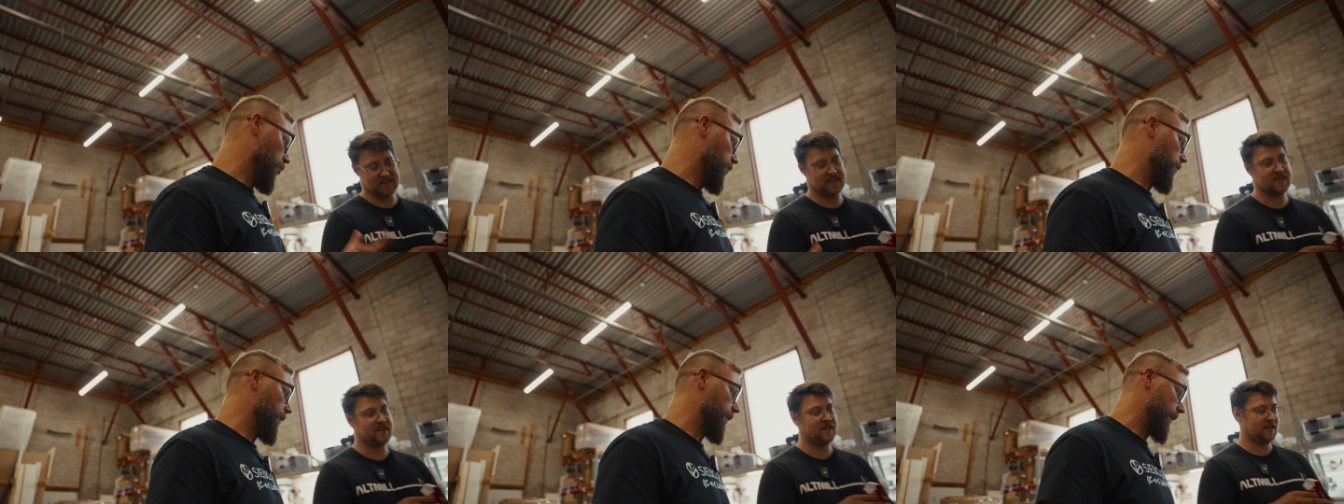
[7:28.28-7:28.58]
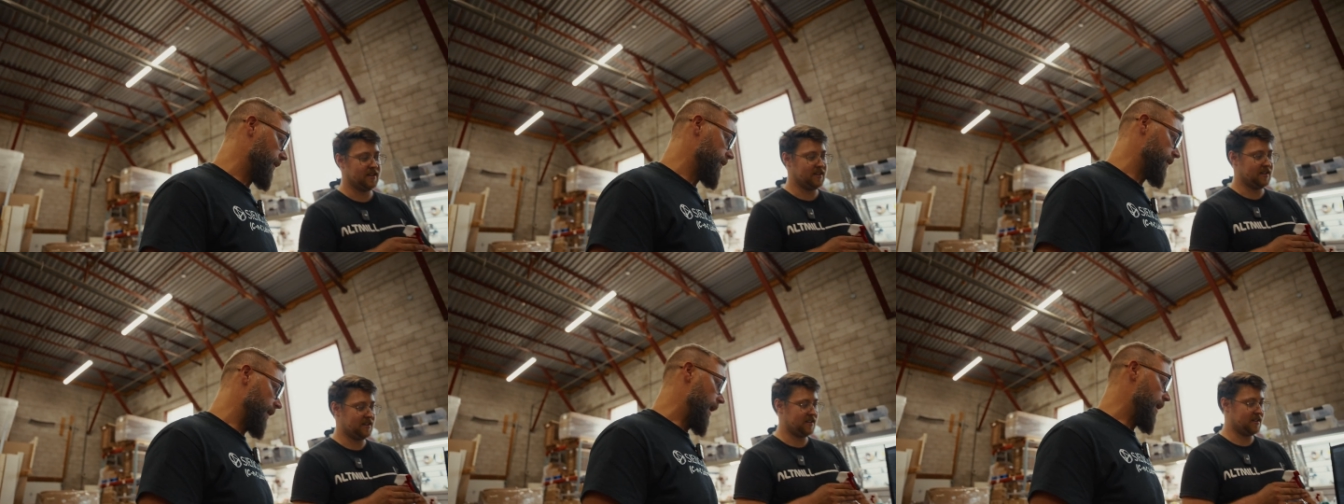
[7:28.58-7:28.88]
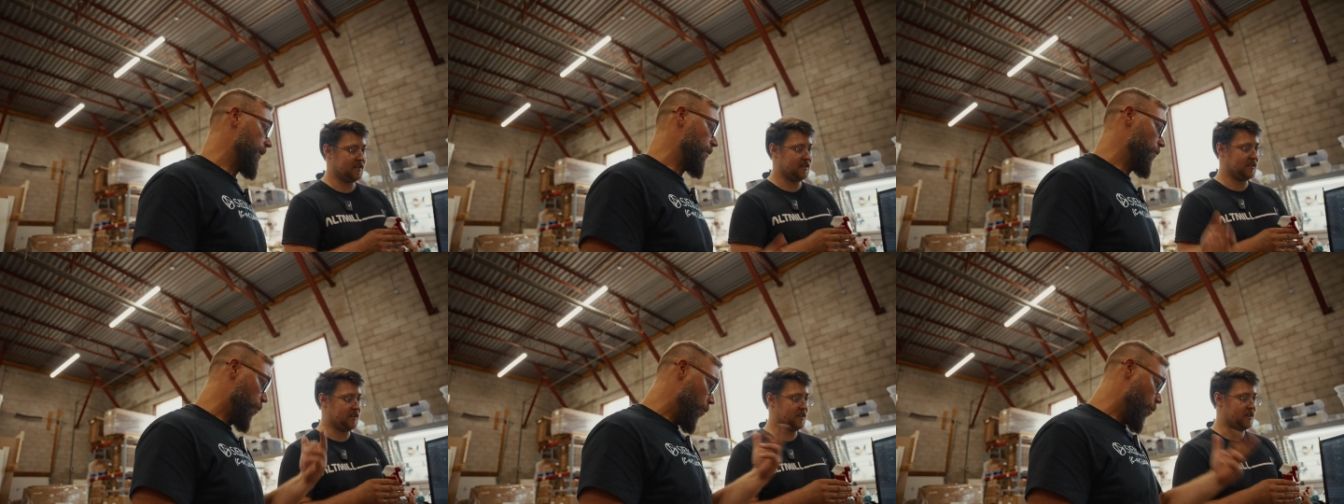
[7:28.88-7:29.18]
lubricant,
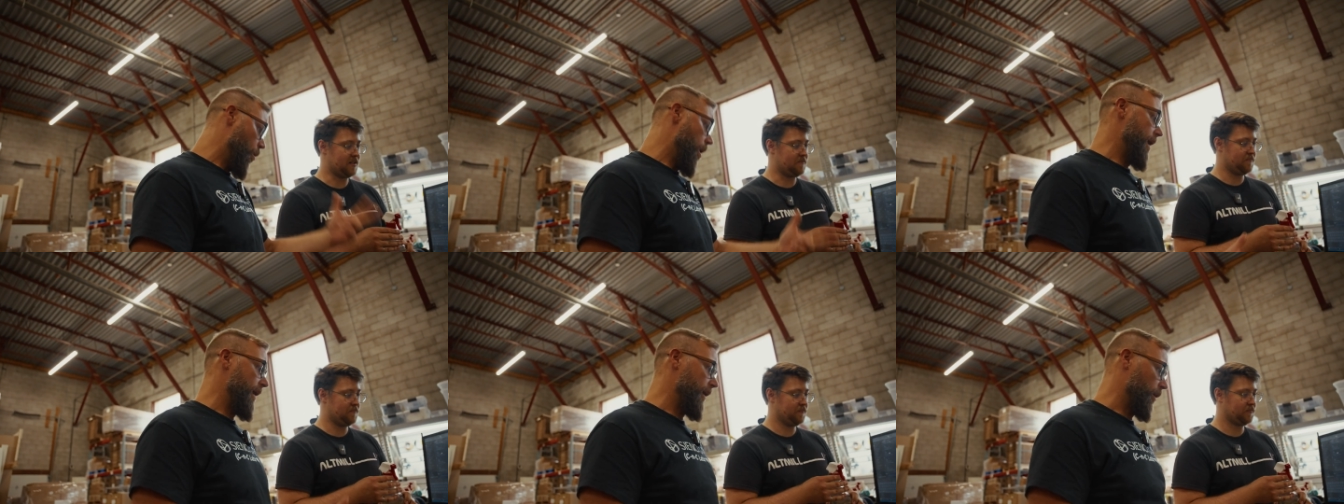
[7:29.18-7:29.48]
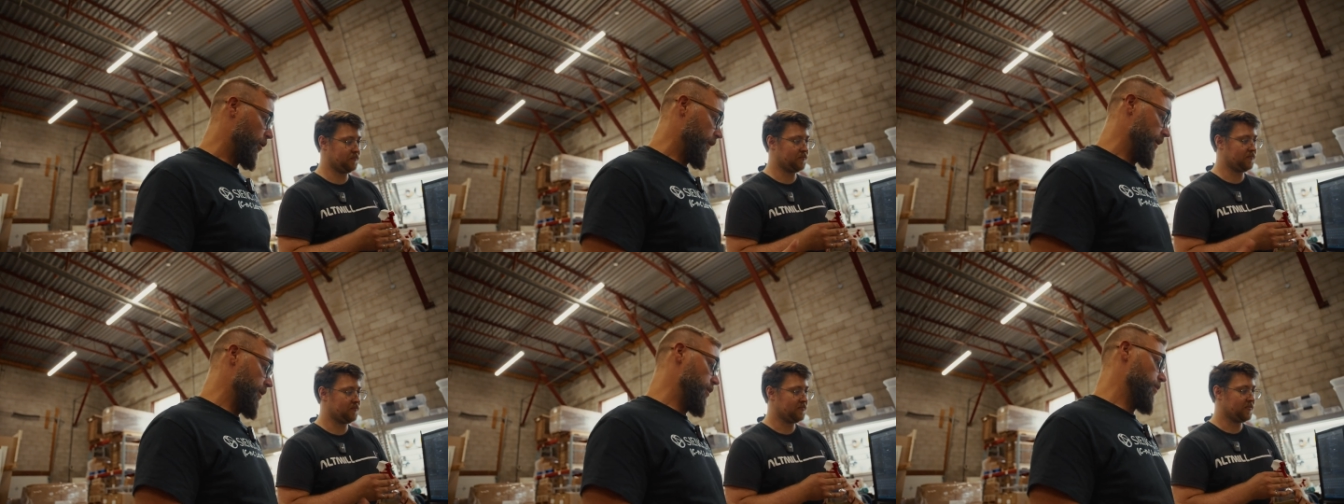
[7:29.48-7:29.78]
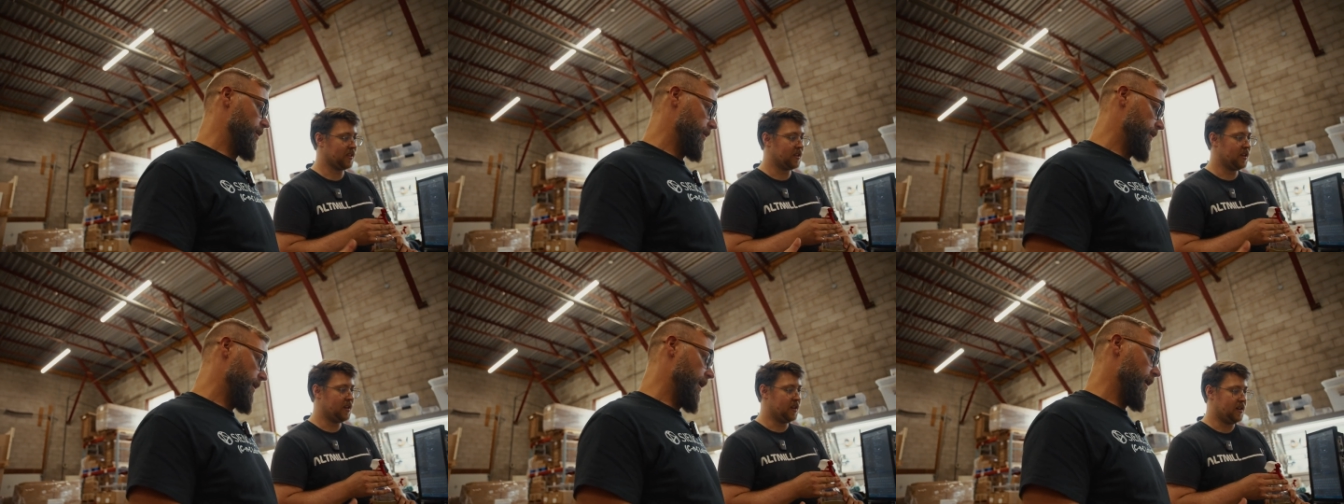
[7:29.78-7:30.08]
and why are we
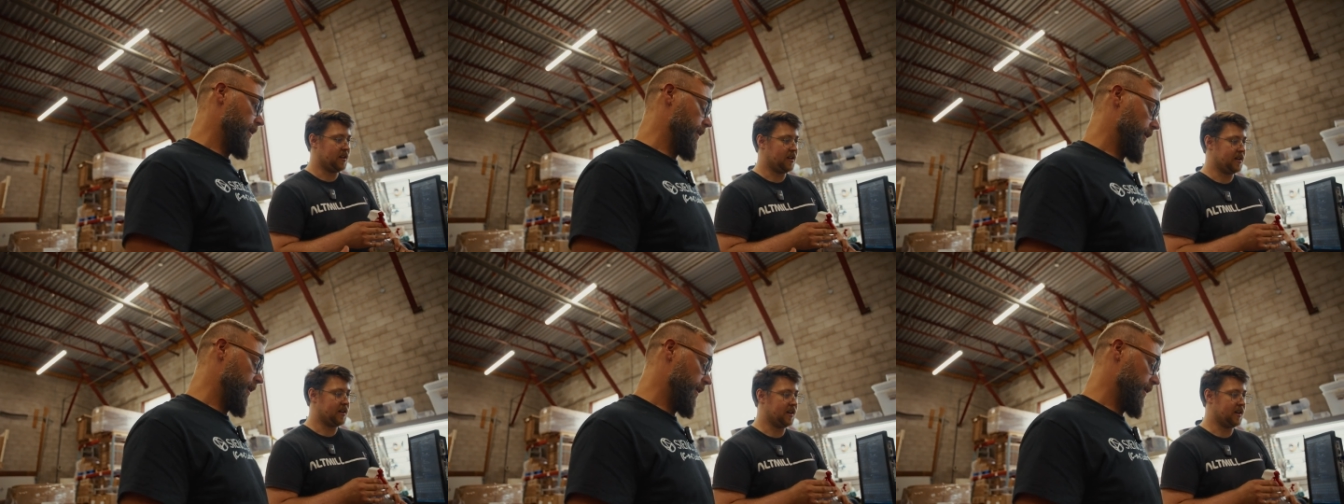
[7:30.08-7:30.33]
doing that?